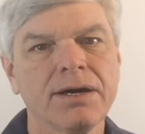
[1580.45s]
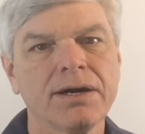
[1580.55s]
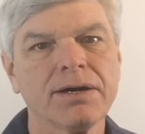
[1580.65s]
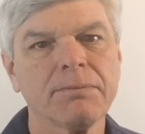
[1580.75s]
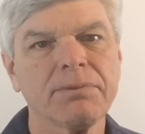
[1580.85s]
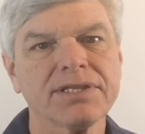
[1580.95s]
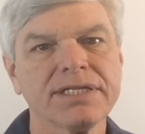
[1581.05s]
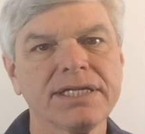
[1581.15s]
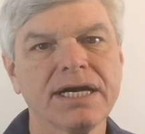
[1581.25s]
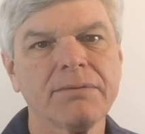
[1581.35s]
But
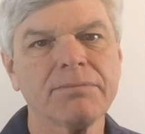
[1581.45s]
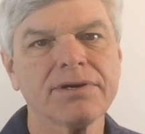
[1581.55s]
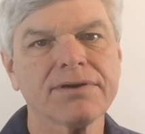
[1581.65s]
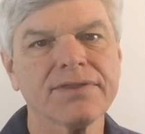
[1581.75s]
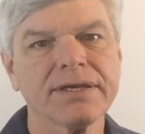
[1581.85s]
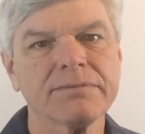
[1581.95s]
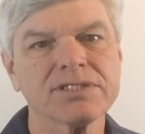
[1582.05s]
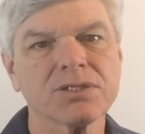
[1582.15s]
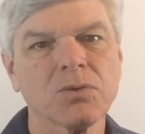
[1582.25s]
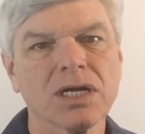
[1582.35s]
the number that
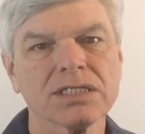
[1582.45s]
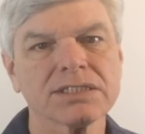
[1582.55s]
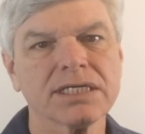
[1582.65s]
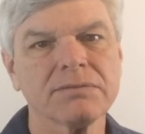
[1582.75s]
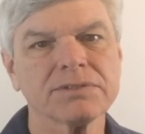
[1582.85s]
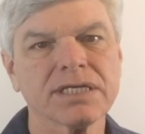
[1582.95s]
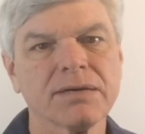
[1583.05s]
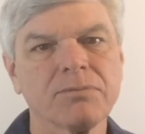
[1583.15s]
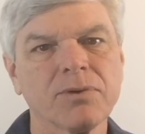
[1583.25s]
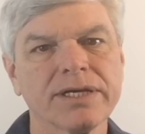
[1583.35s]
Mr. Wallace comes
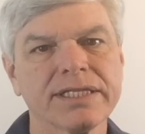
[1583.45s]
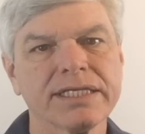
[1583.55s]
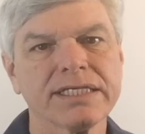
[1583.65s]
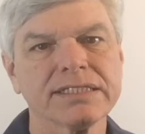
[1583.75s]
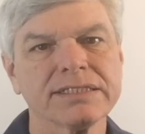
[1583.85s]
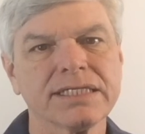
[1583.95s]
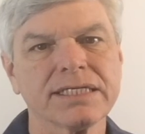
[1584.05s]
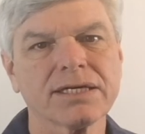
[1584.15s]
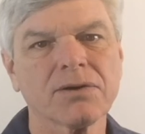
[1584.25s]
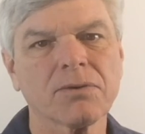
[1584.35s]
up with is
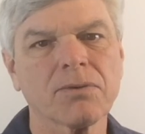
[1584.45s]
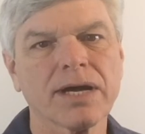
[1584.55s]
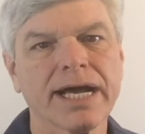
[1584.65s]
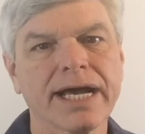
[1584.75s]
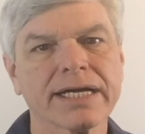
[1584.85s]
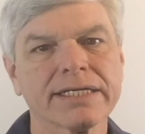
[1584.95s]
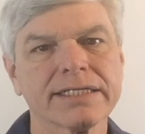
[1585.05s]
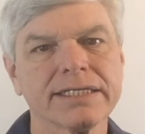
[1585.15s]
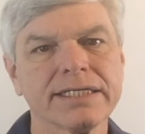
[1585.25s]
incorrect.